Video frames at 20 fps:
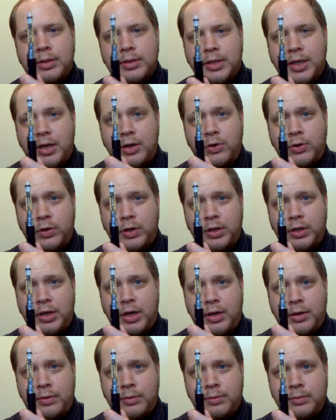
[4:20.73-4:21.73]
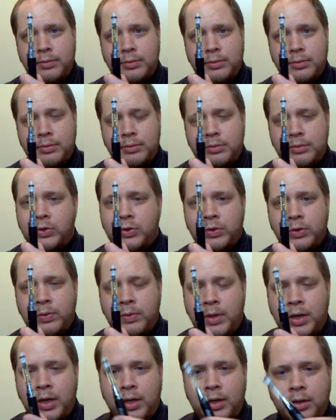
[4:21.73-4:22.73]
It's kind of crooked now. Don't know
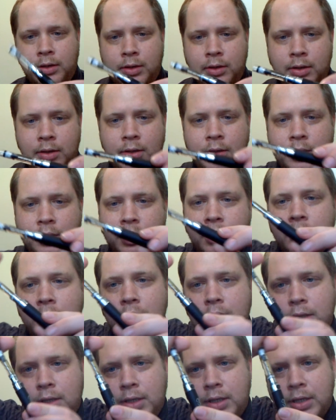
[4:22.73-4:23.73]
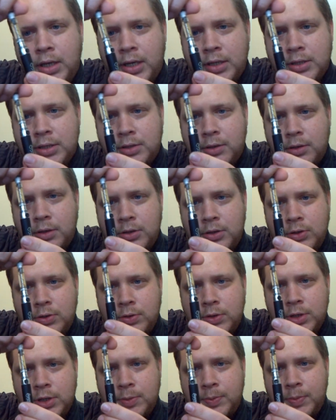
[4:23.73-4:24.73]
why. It has started
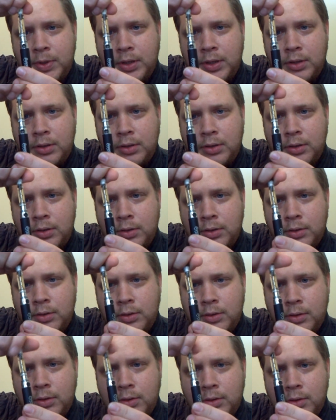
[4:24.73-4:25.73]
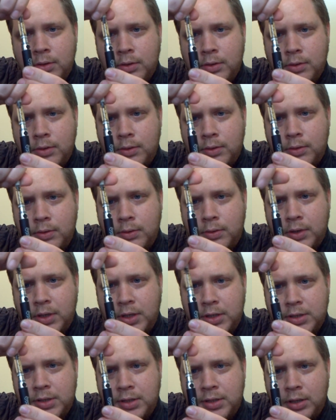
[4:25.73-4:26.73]
to spin on
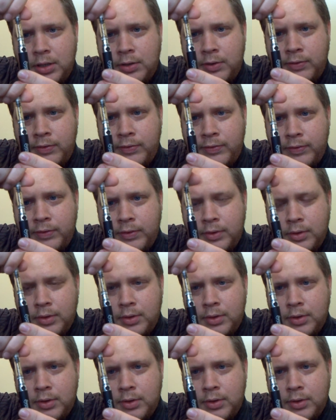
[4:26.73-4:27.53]
itself.